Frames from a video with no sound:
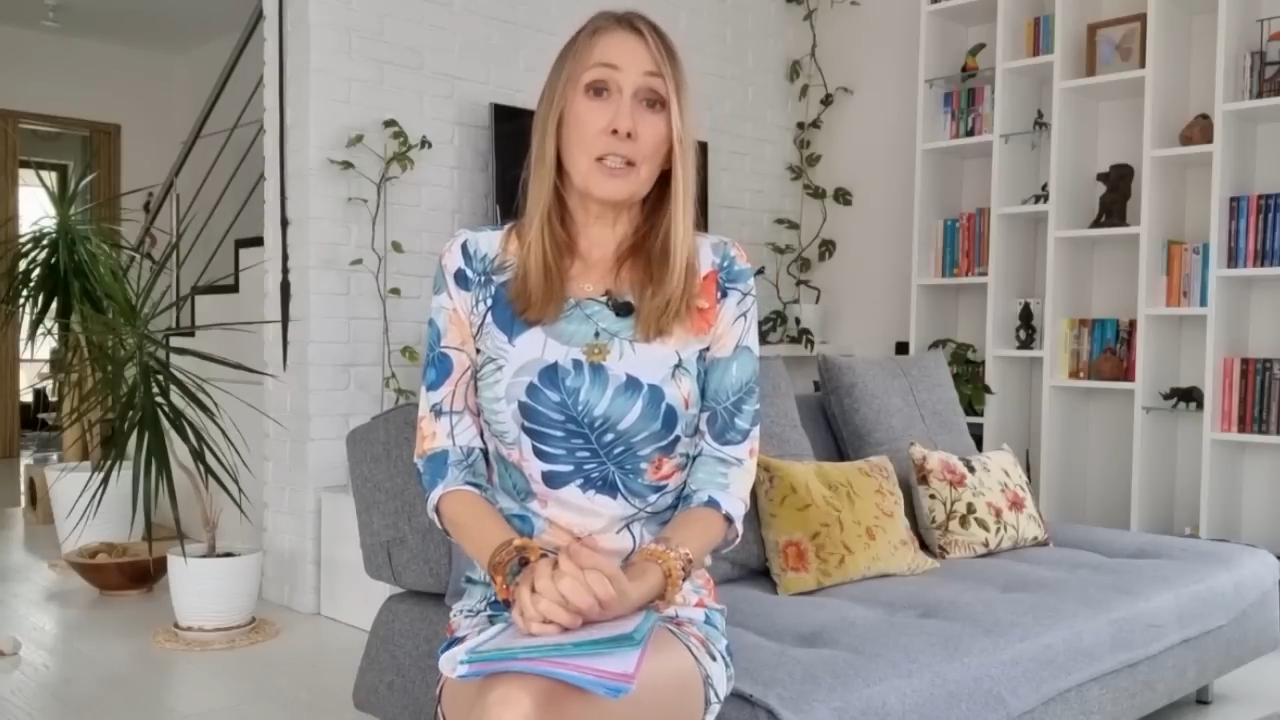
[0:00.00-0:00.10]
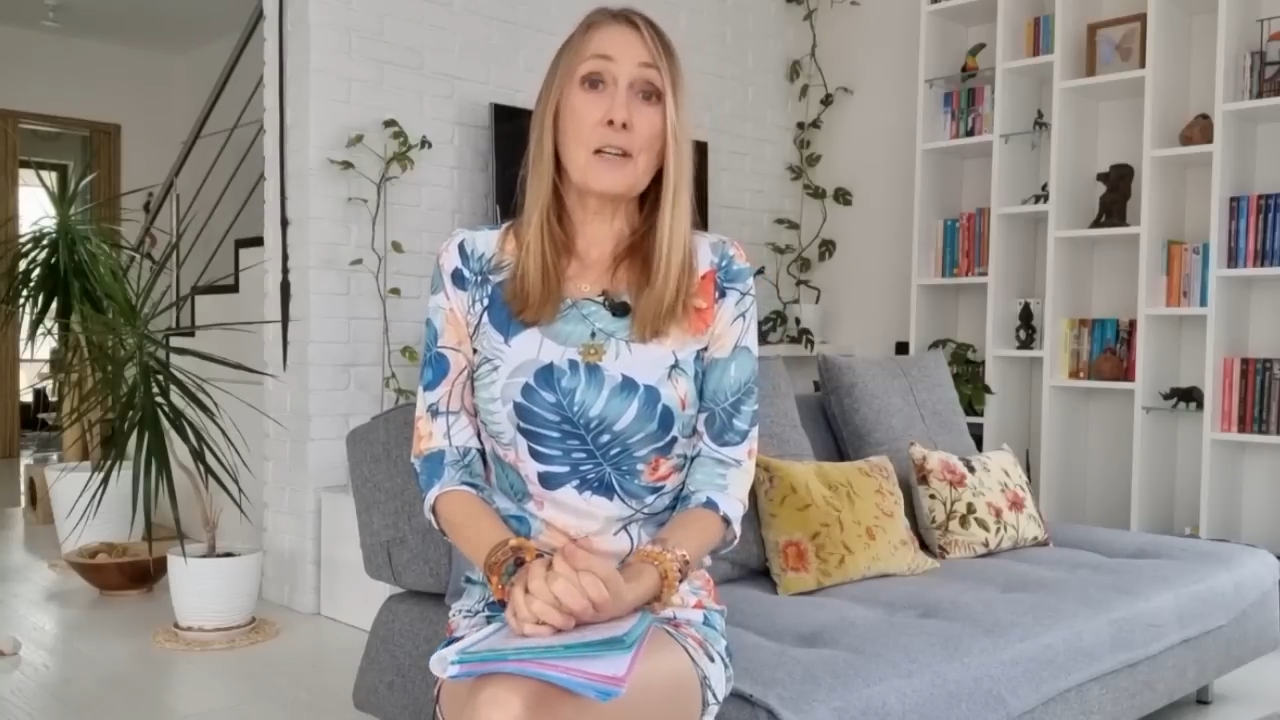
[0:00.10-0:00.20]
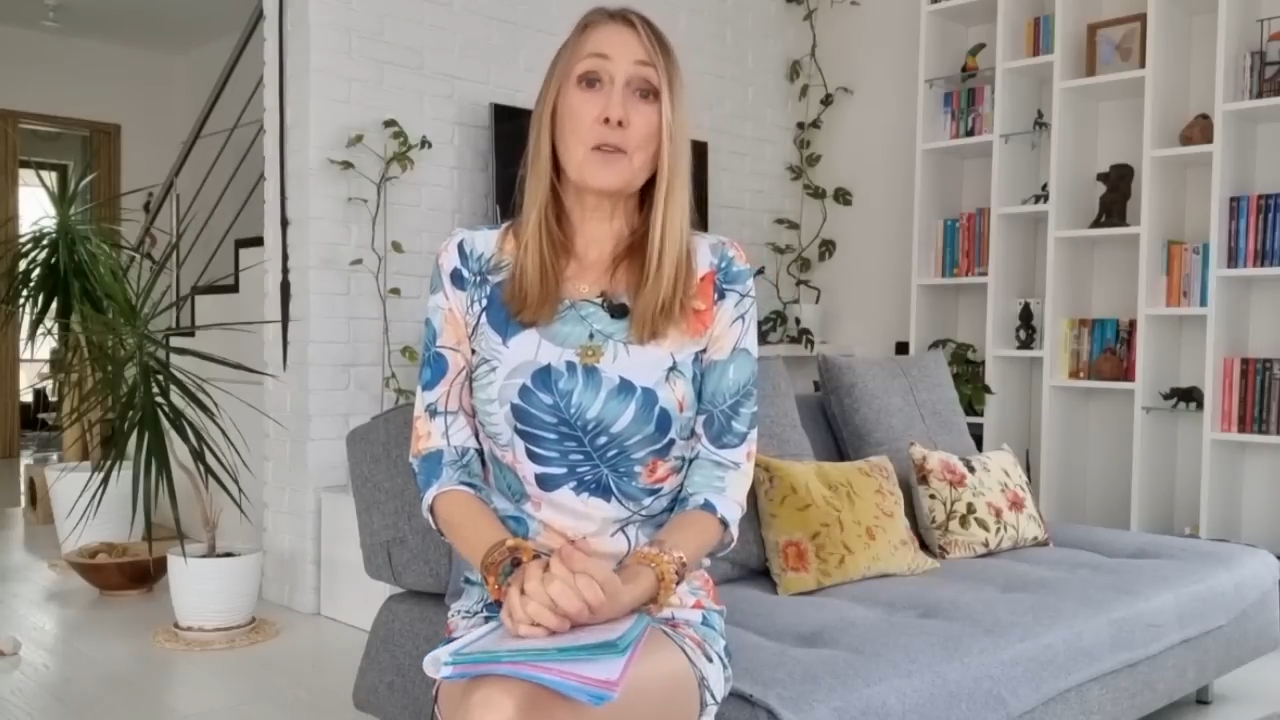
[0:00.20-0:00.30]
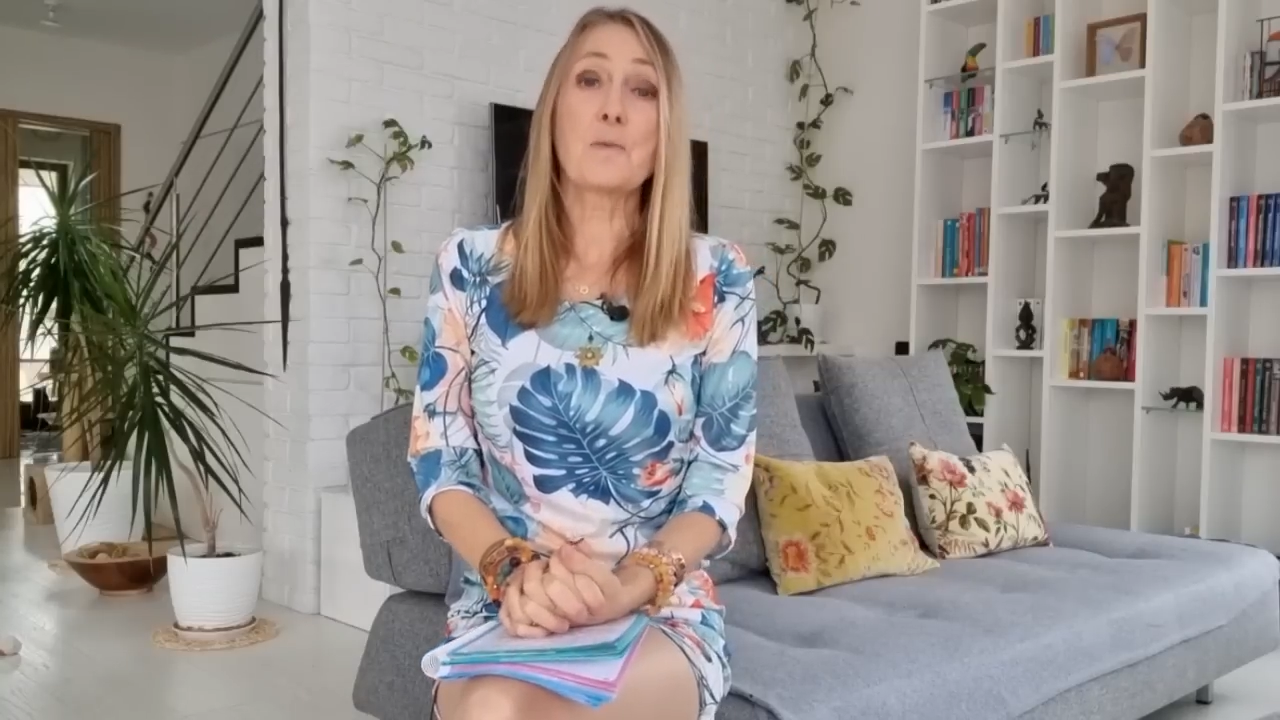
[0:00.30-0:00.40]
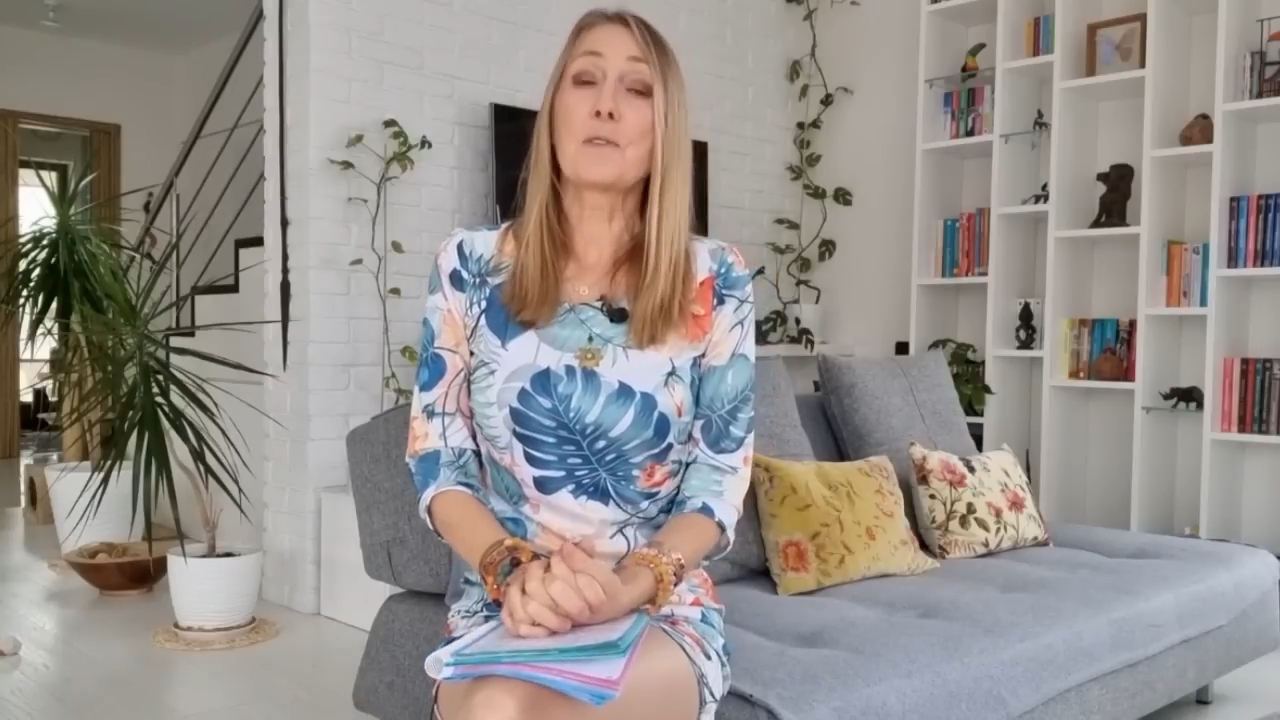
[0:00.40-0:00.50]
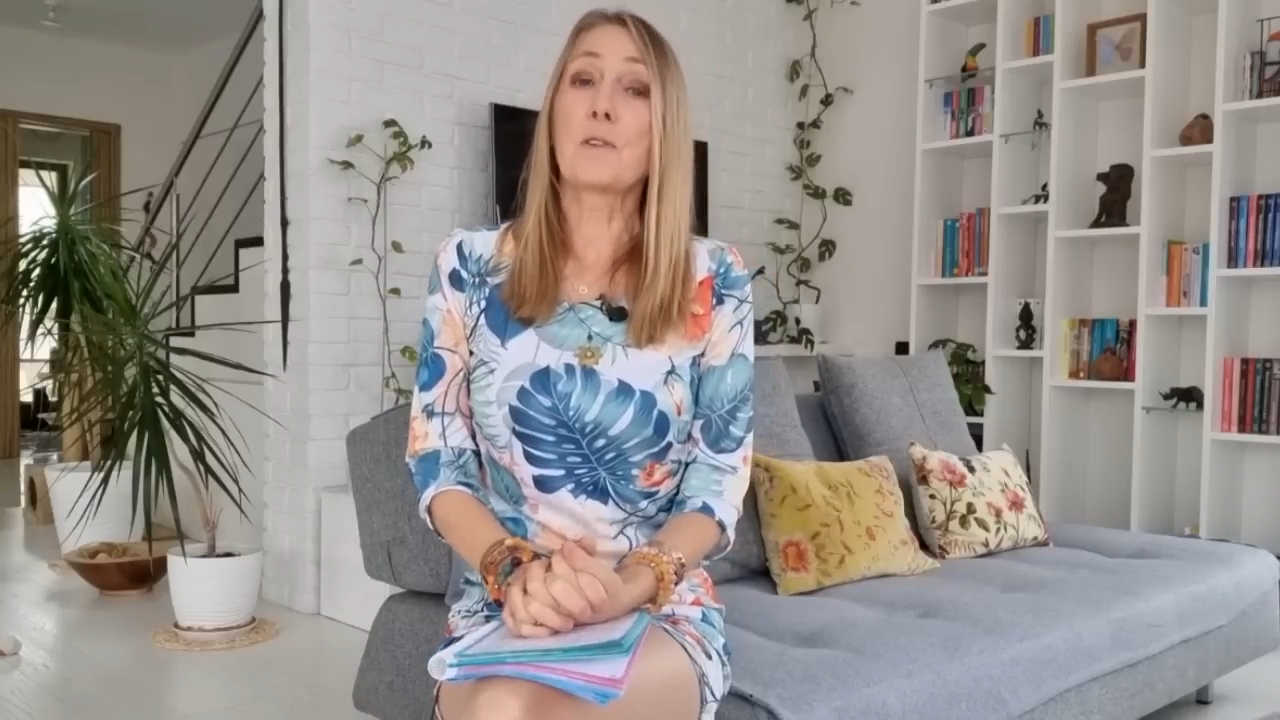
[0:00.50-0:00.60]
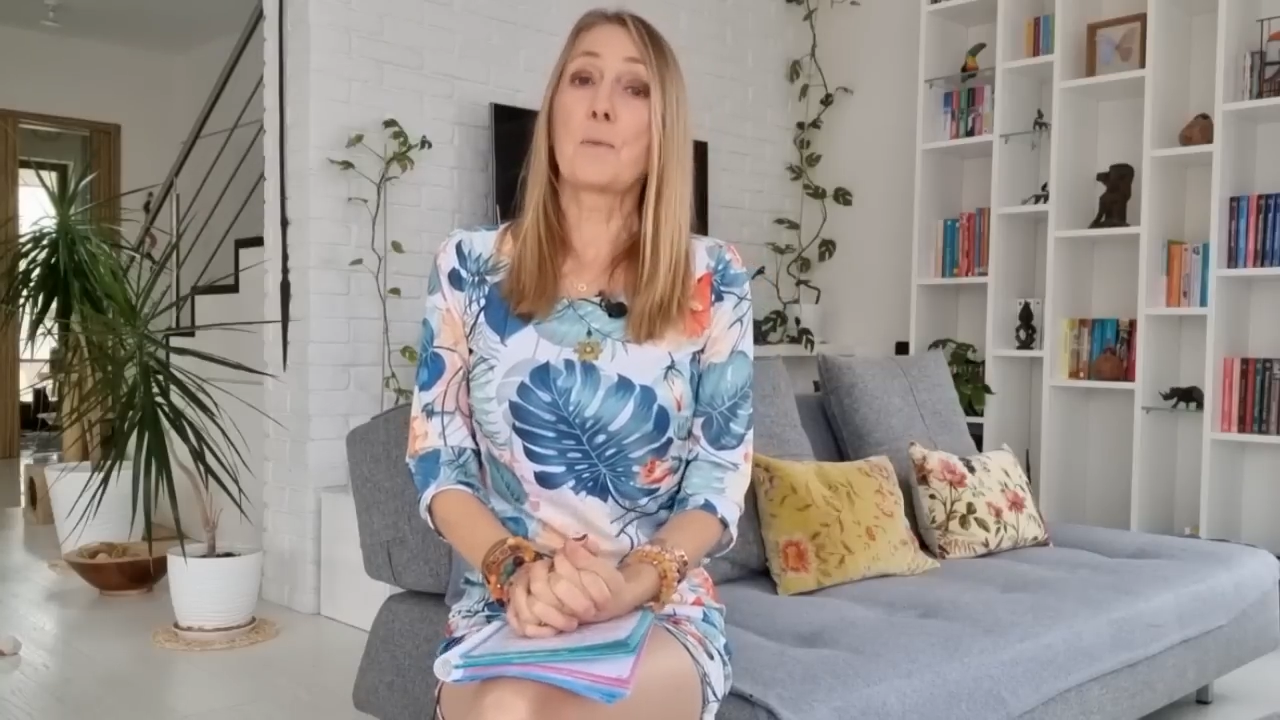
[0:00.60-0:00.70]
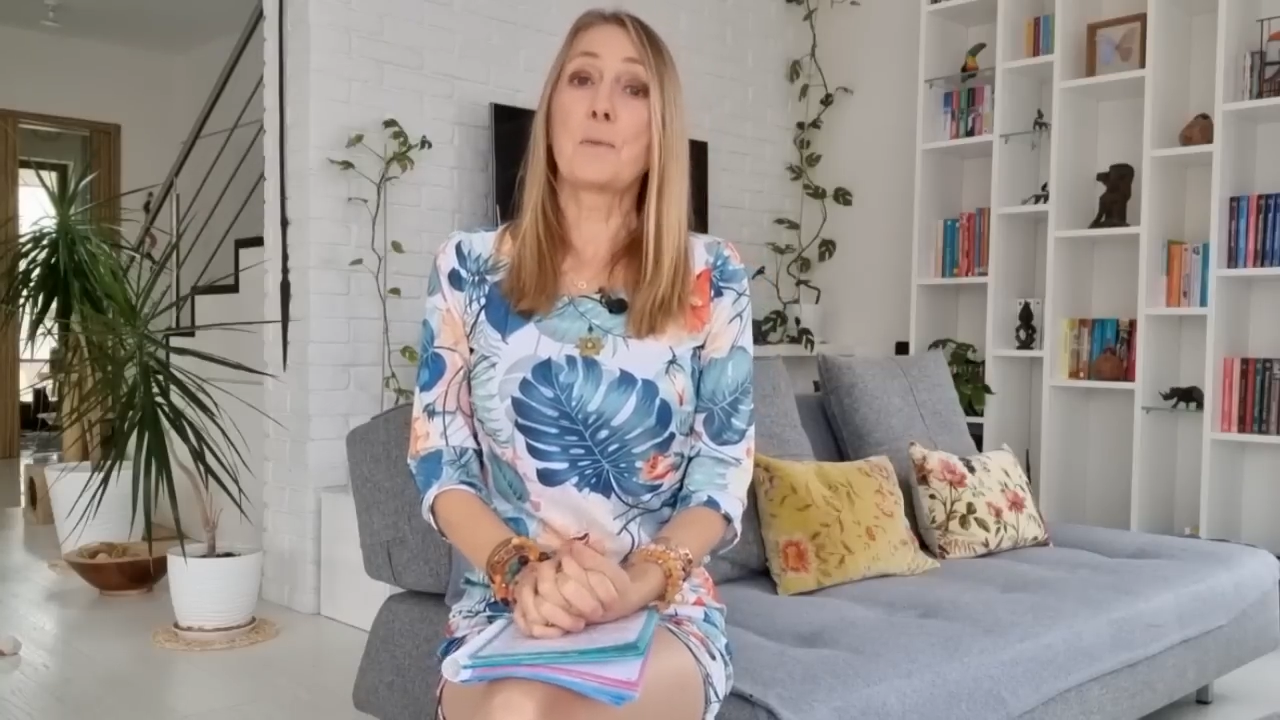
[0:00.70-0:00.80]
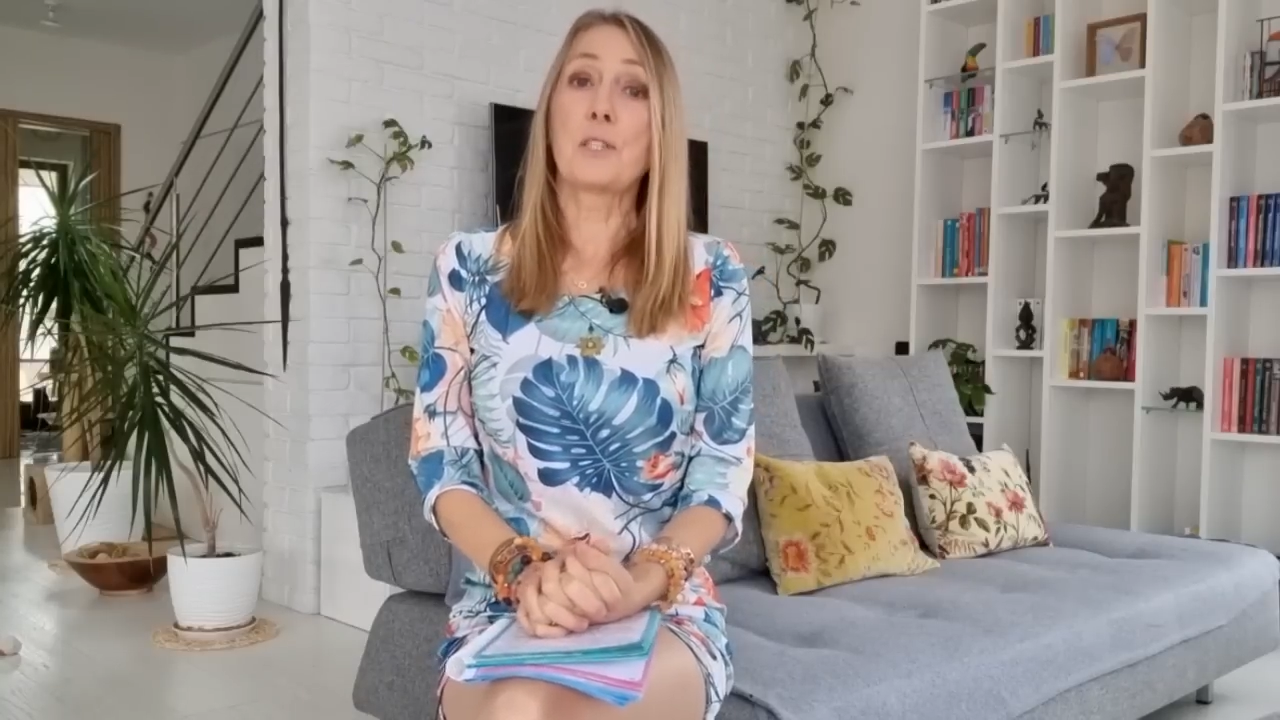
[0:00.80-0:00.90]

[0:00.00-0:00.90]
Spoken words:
adopted